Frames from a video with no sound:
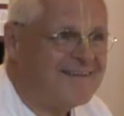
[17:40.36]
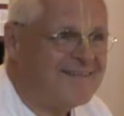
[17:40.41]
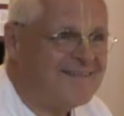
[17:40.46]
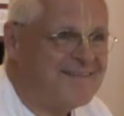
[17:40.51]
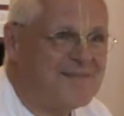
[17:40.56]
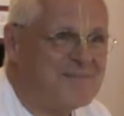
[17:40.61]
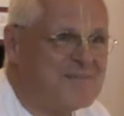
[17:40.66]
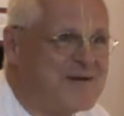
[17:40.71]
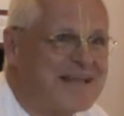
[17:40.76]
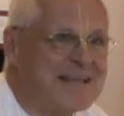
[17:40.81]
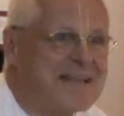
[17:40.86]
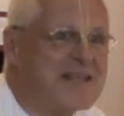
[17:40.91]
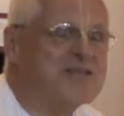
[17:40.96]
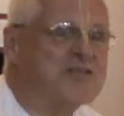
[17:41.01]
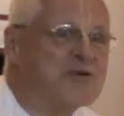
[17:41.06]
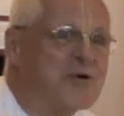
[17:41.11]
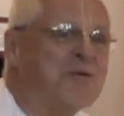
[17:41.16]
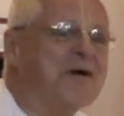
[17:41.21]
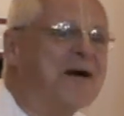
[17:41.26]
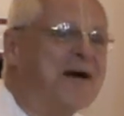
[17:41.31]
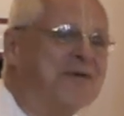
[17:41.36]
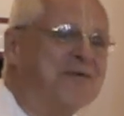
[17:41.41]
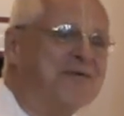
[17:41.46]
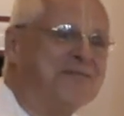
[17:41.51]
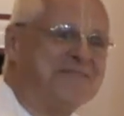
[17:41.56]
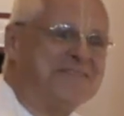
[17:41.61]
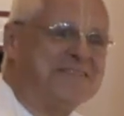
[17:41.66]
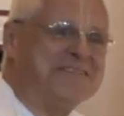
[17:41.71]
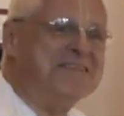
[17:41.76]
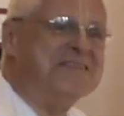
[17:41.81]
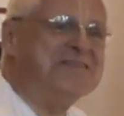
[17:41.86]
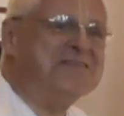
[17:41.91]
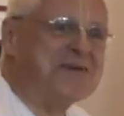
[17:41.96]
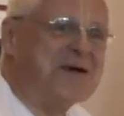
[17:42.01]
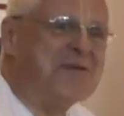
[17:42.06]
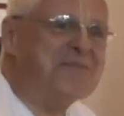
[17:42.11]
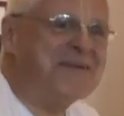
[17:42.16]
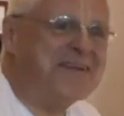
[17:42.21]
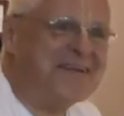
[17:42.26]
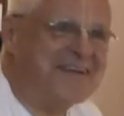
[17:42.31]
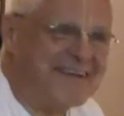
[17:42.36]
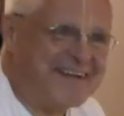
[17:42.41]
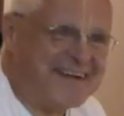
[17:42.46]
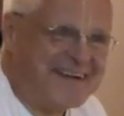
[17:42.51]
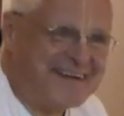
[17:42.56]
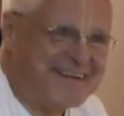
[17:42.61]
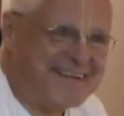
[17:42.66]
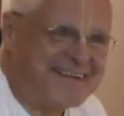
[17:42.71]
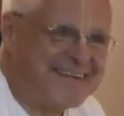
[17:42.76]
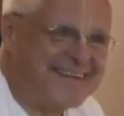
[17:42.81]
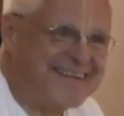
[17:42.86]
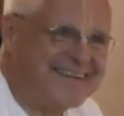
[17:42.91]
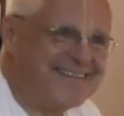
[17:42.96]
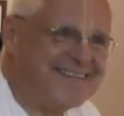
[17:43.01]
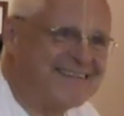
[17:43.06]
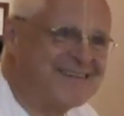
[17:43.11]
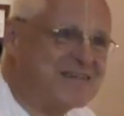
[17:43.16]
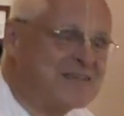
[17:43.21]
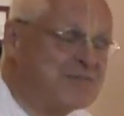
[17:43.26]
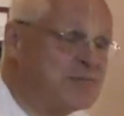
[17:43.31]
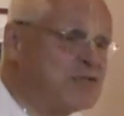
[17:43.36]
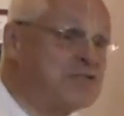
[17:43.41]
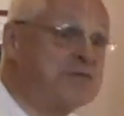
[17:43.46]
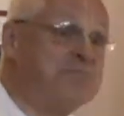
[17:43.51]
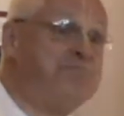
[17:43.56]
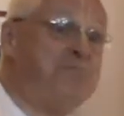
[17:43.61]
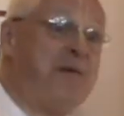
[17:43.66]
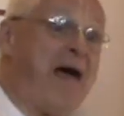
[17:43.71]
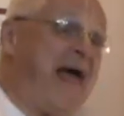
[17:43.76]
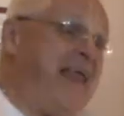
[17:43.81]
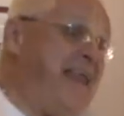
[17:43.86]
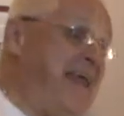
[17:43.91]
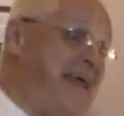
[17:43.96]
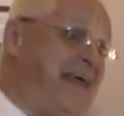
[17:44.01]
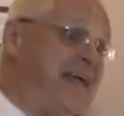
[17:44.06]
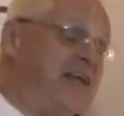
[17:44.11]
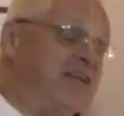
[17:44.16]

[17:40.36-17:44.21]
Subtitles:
We made a joke out of this in Germany, because it was panic